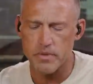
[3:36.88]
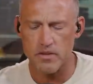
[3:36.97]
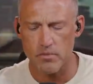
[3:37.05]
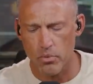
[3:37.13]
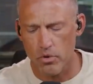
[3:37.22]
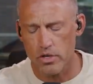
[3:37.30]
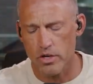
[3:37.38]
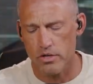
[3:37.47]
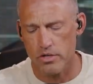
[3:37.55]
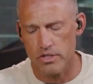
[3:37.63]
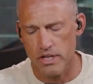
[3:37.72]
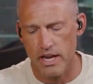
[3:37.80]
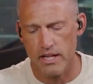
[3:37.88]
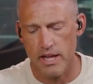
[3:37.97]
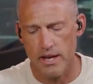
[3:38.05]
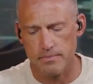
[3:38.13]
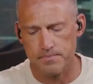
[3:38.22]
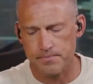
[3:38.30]
it's important to understand
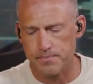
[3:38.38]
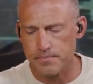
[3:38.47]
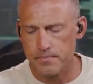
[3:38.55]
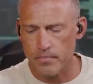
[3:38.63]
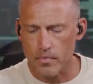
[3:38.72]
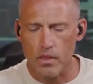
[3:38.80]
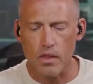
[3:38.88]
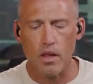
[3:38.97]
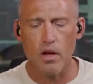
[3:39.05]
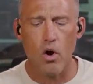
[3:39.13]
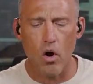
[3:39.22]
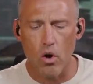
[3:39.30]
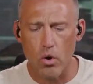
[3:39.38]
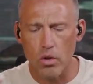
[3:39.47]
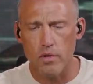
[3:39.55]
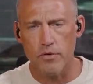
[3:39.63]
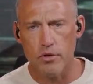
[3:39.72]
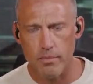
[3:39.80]
that all
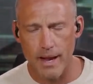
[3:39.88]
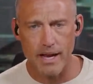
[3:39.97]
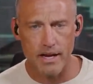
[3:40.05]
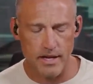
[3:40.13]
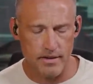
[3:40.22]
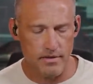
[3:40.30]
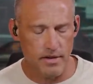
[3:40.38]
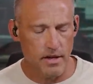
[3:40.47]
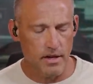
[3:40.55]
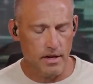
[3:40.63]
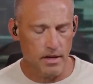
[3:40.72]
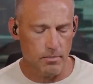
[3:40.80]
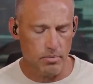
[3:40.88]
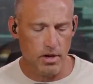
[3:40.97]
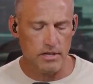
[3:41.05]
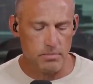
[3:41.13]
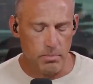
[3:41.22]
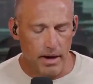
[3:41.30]
of humanity's uh,
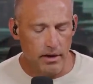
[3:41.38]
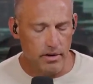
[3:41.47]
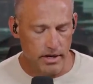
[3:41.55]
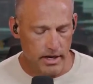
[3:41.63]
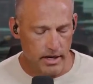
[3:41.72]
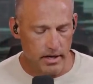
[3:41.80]
prosperity